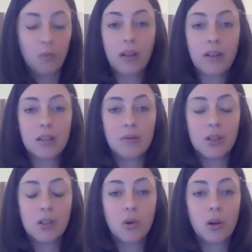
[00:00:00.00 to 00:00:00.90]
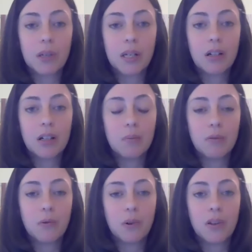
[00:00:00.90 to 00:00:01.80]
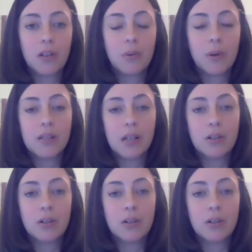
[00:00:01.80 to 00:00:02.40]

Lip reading: relatively short period before the U.S.